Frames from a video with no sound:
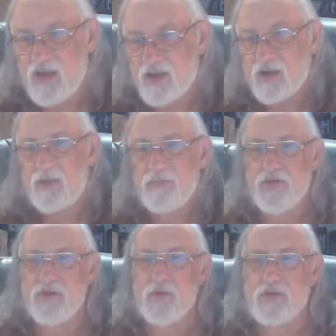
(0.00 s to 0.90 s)
out of the
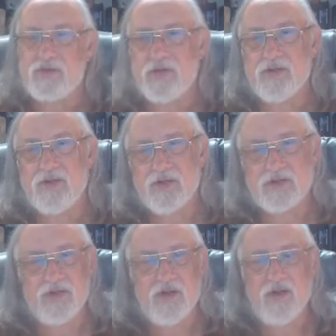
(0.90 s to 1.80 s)
Complete Word Study
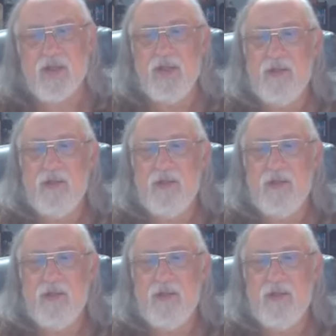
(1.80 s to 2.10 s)
Dictionary